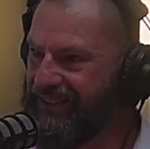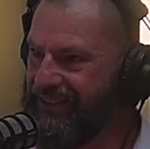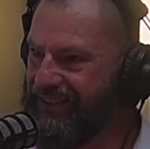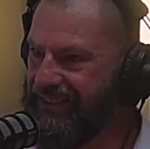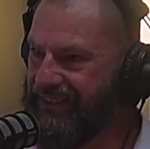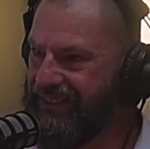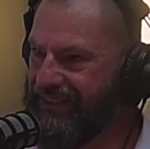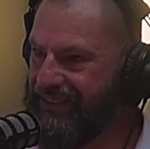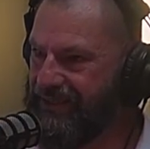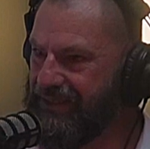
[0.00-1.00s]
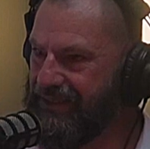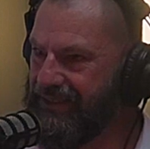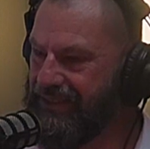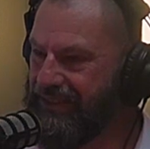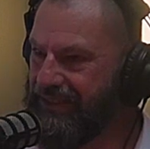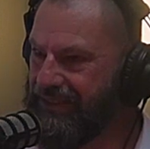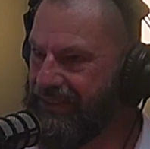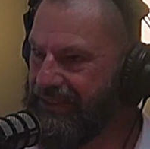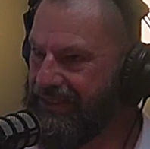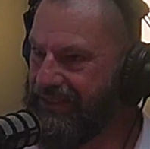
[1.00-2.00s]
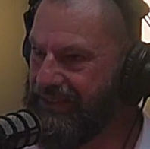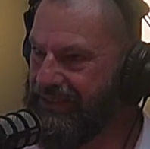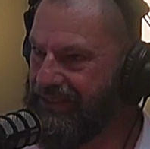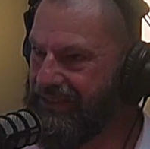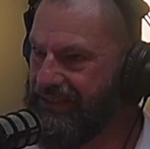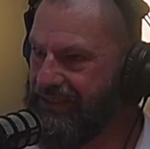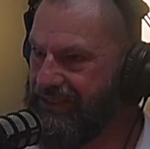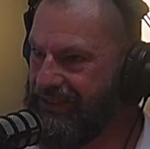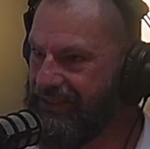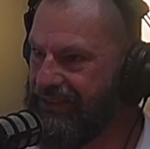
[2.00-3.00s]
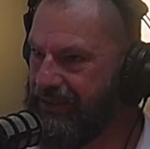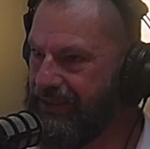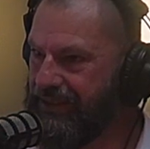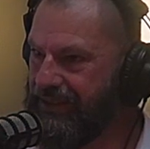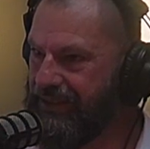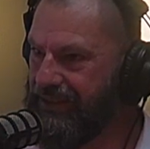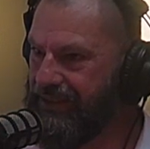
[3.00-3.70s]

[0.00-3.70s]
(not speaking)